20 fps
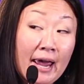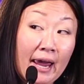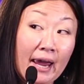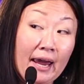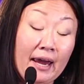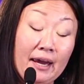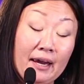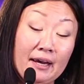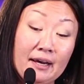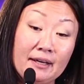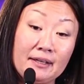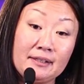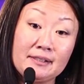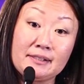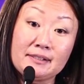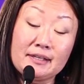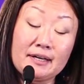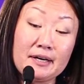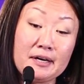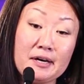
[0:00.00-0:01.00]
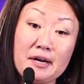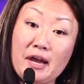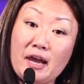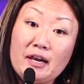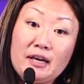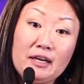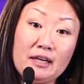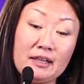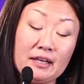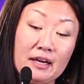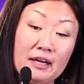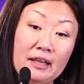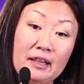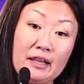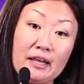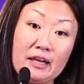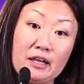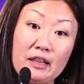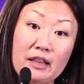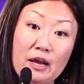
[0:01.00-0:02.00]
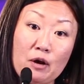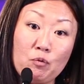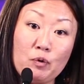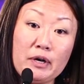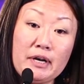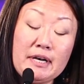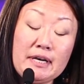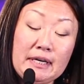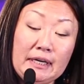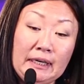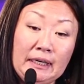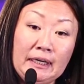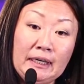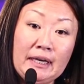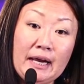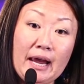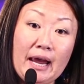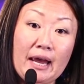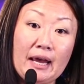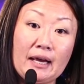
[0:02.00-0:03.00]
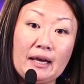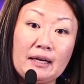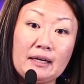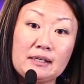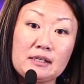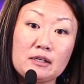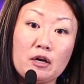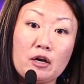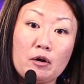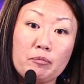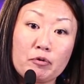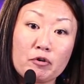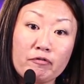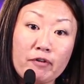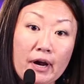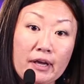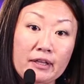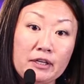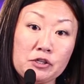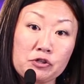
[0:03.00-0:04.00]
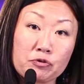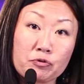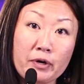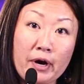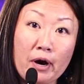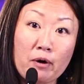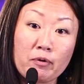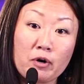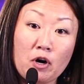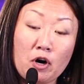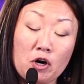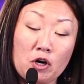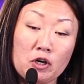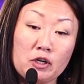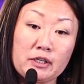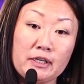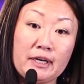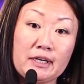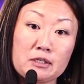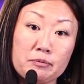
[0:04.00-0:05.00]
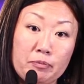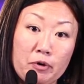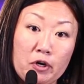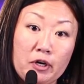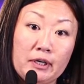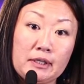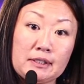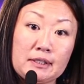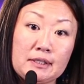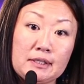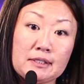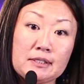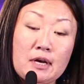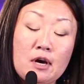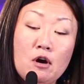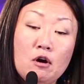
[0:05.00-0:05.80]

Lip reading: and anything that they would need, and provide these 3-hour art experiences